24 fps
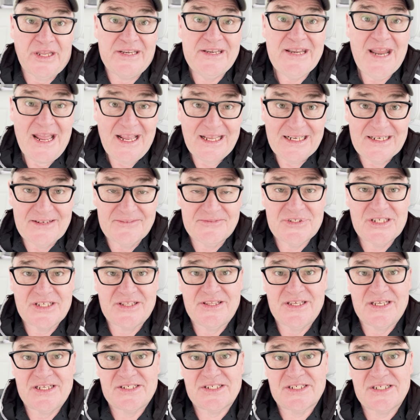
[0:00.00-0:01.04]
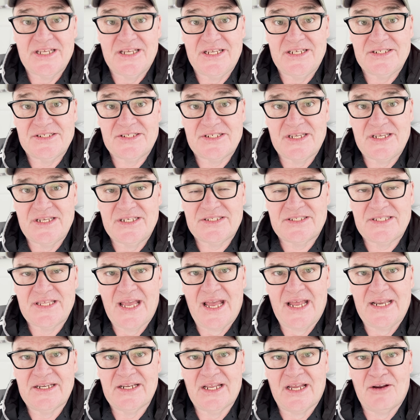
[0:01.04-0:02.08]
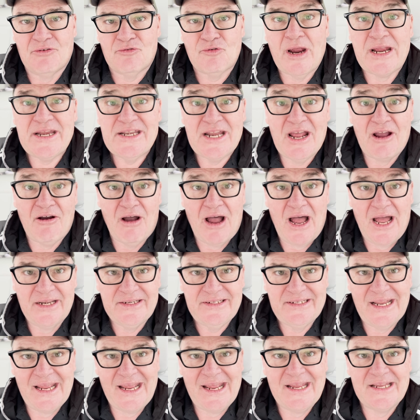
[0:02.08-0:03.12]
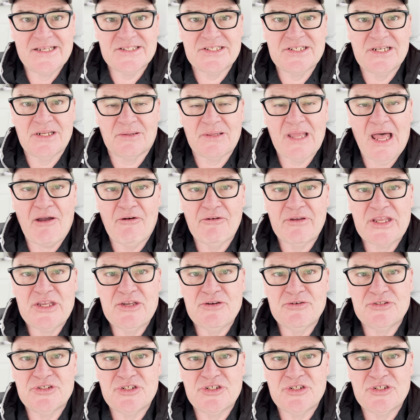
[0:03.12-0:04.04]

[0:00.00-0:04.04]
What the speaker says: negative to this is that right now Hyundai isn't allowing you